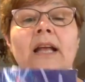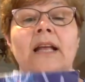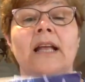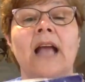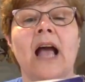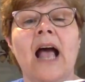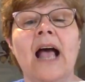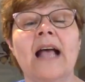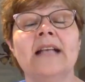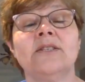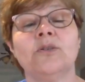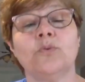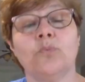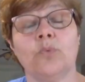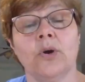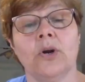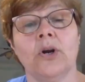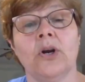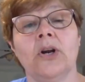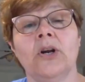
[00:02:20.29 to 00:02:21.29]
God's
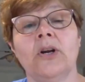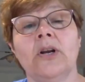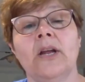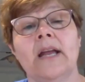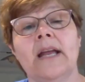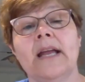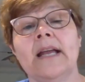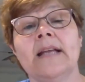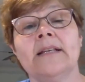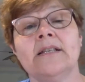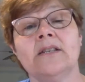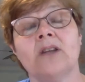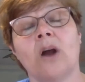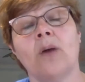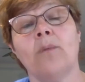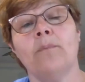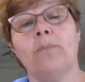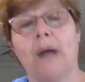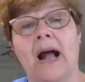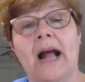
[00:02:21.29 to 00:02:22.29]
Word is
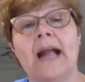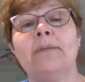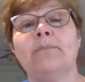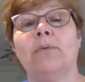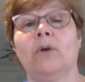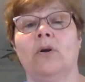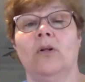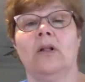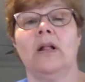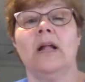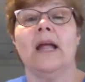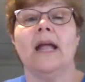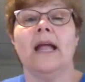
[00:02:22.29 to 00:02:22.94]
our Bible.